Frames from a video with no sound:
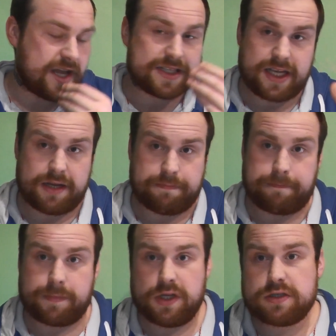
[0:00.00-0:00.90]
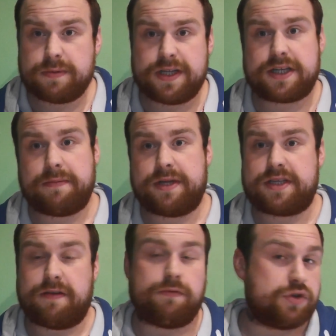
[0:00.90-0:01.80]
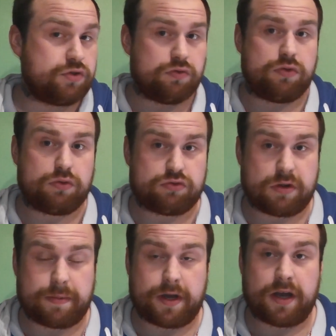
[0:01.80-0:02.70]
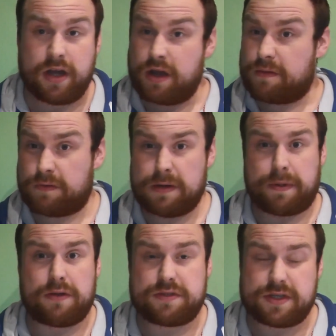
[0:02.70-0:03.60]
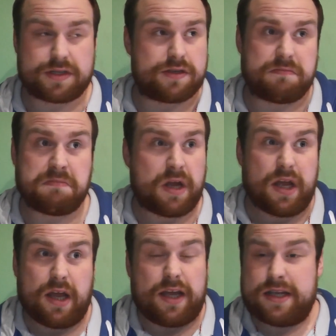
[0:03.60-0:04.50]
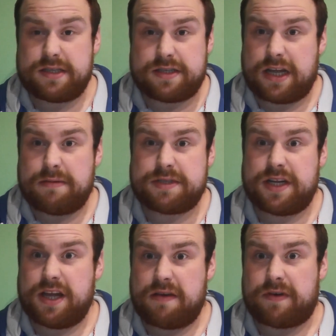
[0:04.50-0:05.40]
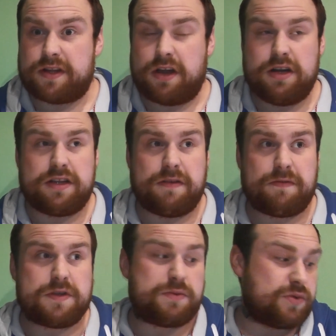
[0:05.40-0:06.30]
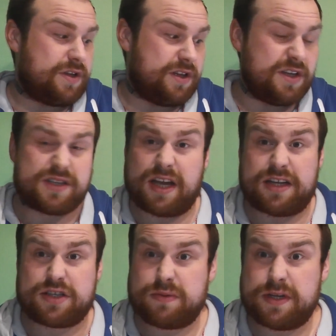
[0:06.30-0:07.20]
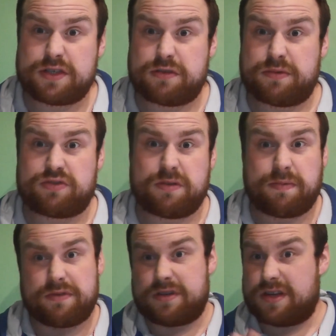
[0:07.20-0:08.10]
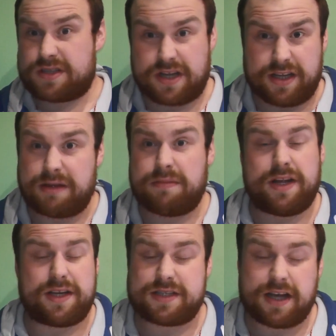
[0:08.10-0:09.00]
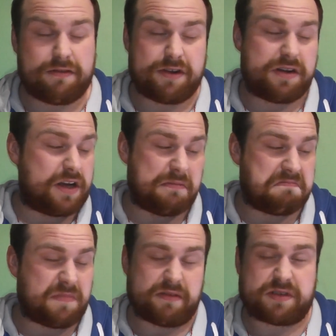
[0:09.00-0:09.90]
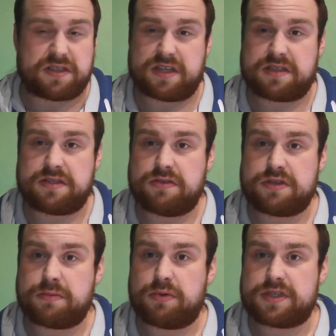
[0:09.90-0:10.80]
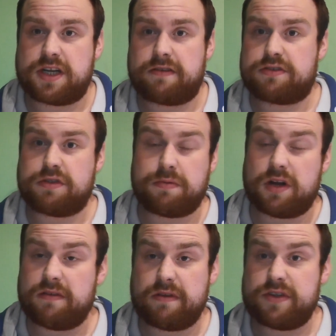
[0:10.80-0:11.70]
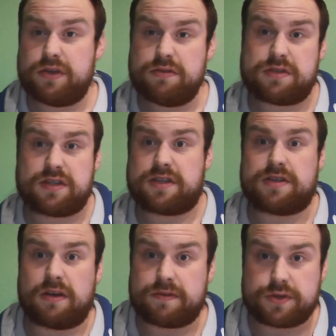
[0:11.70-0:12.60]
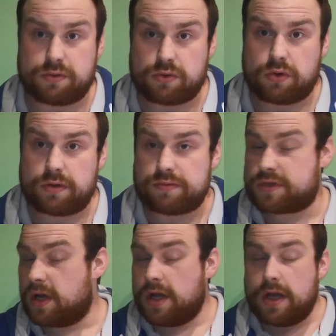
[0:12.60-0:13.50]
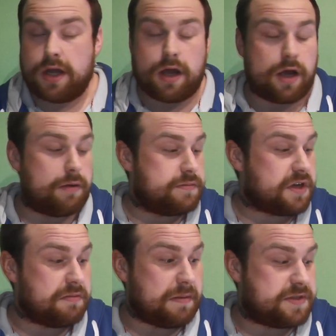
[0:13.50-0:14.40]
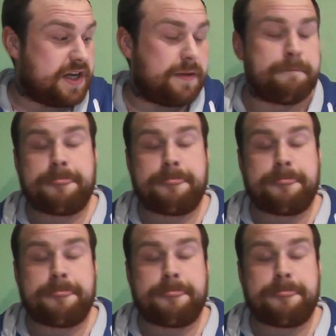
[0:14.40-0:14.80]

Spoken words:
The usability is going to be a 10 for a dual coil dripper, 3-post system. It's the same as any other. The only difference between this and a 22 mil dripper is, like I say, them legs. Other than that, it's just as usable as any other dripper that I've ever used that's designed for dual coils. So yeah, 10.